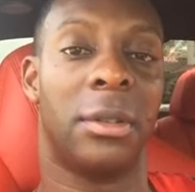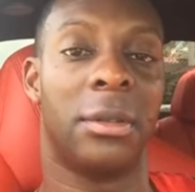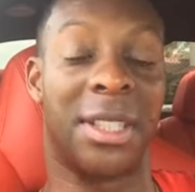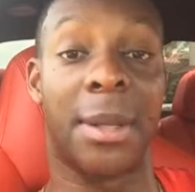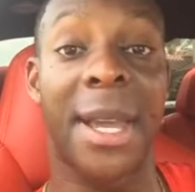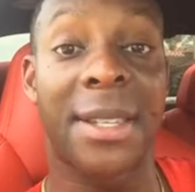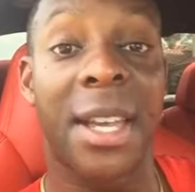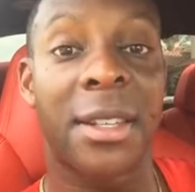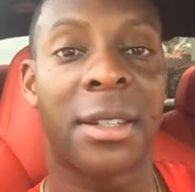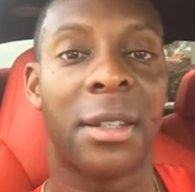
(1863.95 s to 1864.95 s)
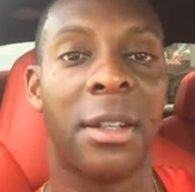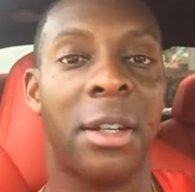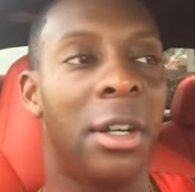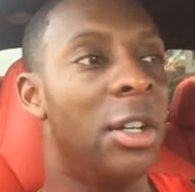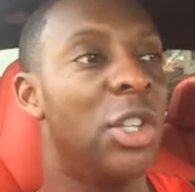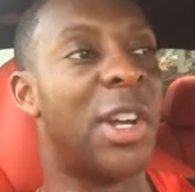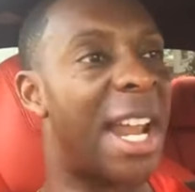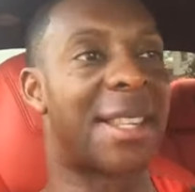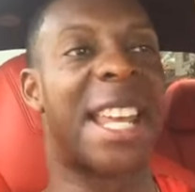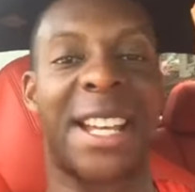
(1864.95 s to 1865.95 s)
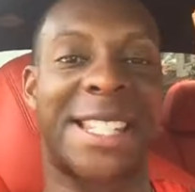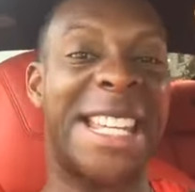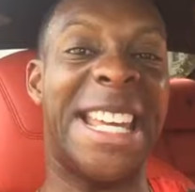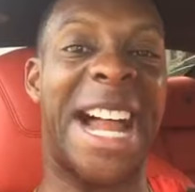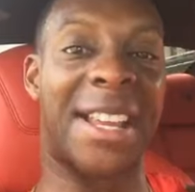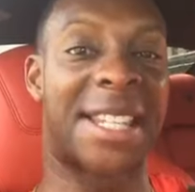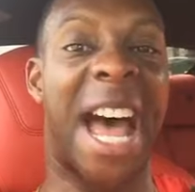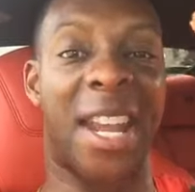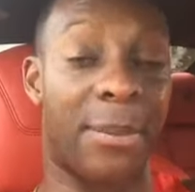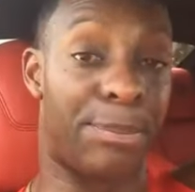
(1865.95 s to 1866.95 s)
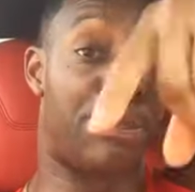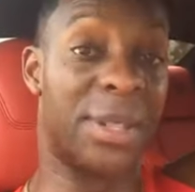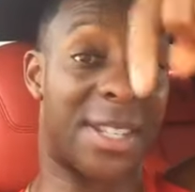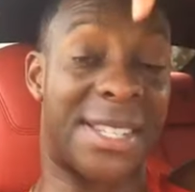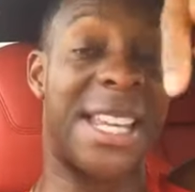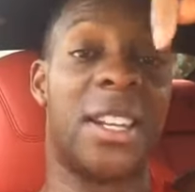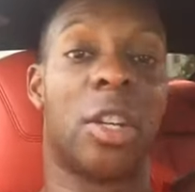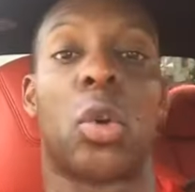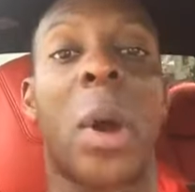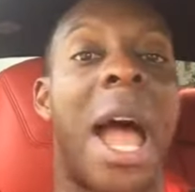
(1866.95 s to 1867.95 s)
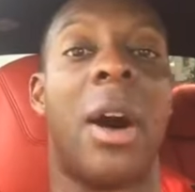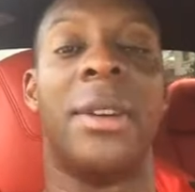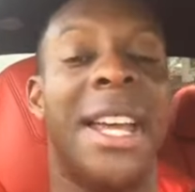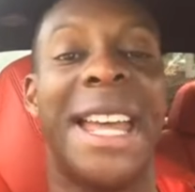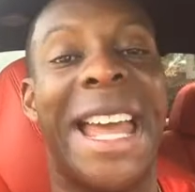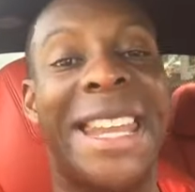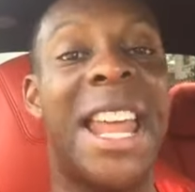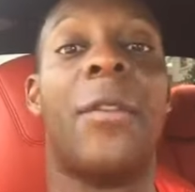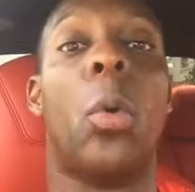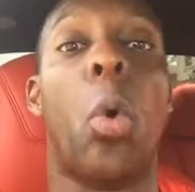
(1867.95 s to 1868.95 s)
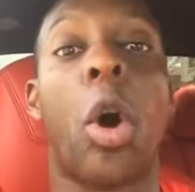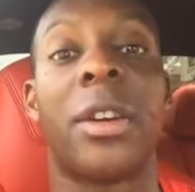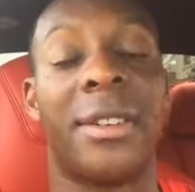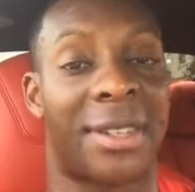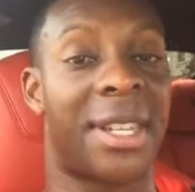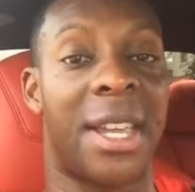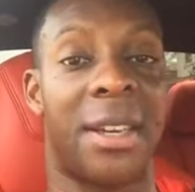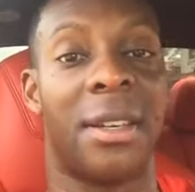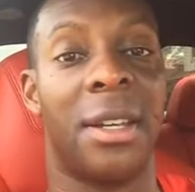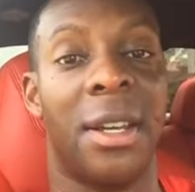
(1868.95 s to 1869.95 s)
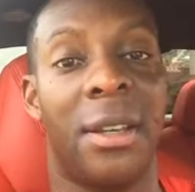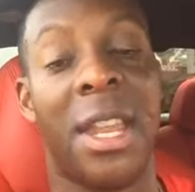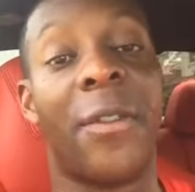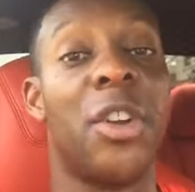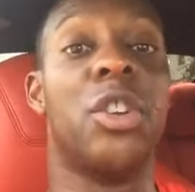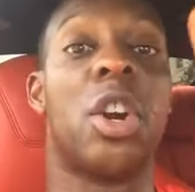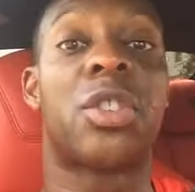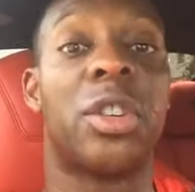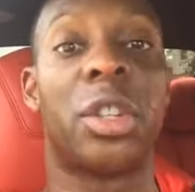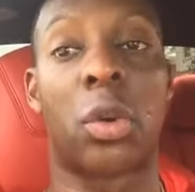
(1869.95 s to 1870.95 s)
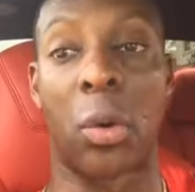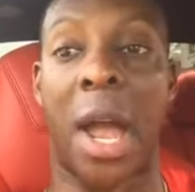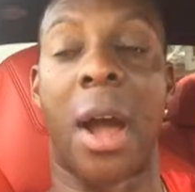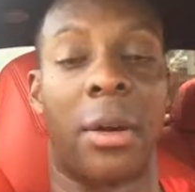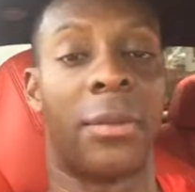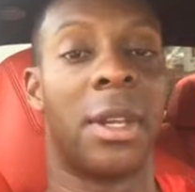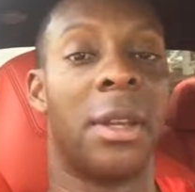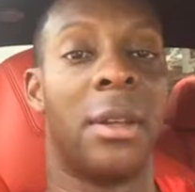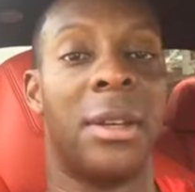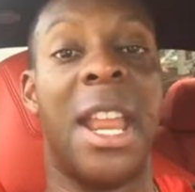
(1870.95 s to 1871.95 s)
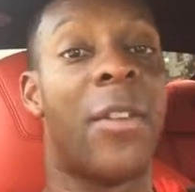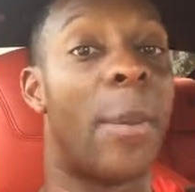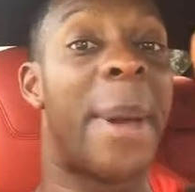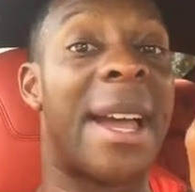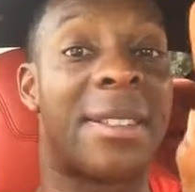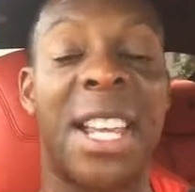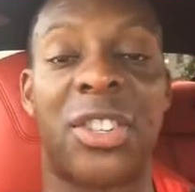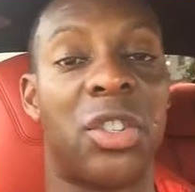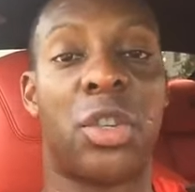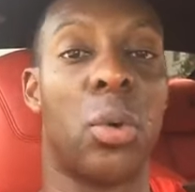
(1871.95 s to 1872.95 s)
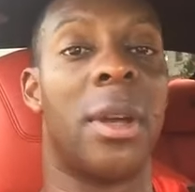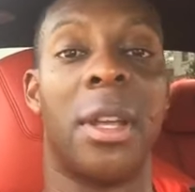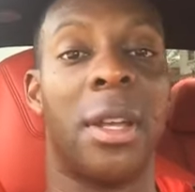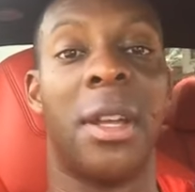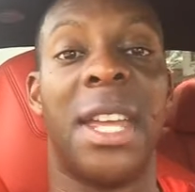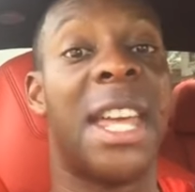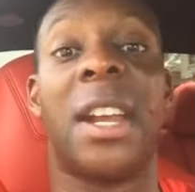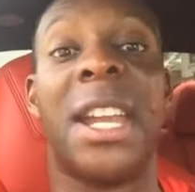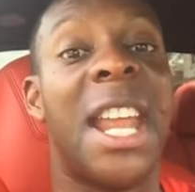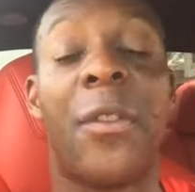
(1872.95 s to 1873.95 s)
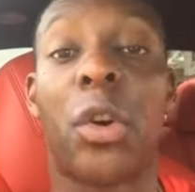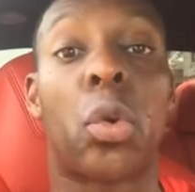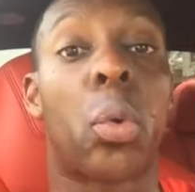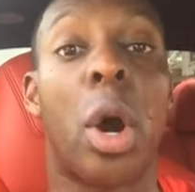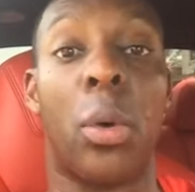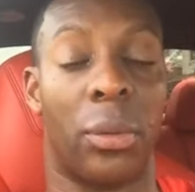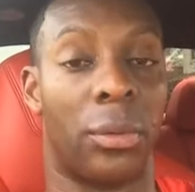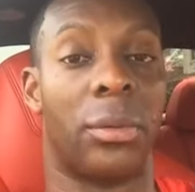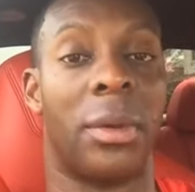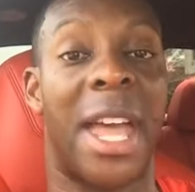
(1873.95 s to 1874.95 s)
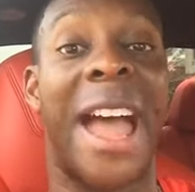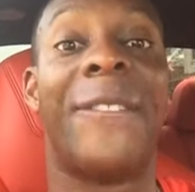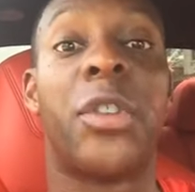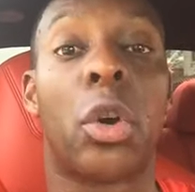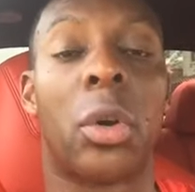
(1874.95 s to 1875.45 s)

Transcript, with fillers: Does that make sense? You cannot take a seed outside and put the seed in the ground and never water the seed, never nurture the ground, never pay attention to it. It'll never grow, ever.